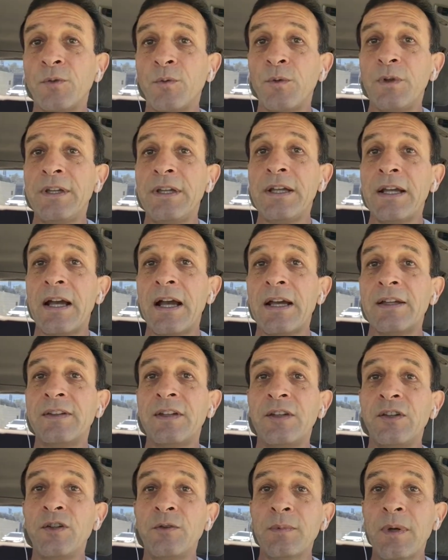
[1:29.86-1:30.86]
we, as
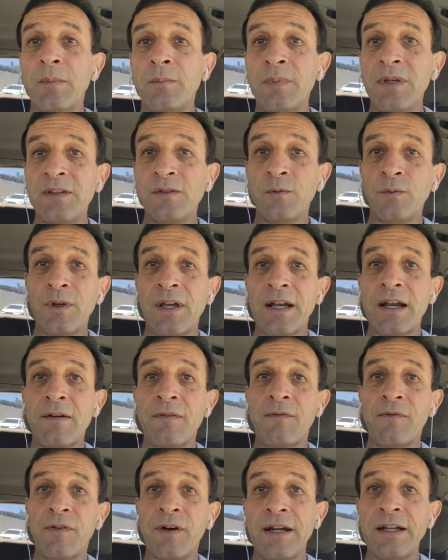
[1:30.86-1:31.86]
a human beings, we are
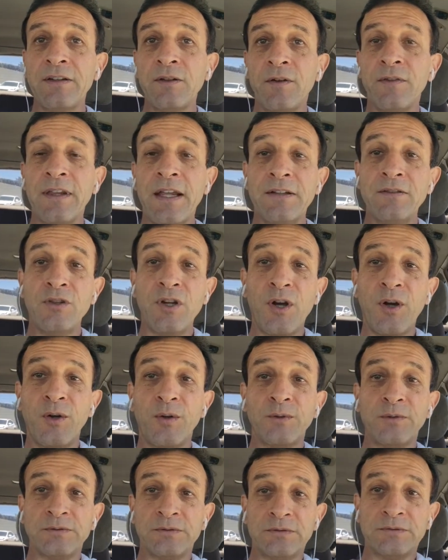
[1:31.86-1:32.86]
afraid of the
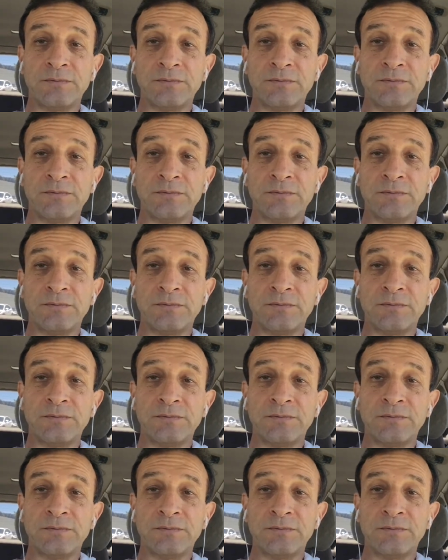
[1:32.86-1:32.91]
unknown.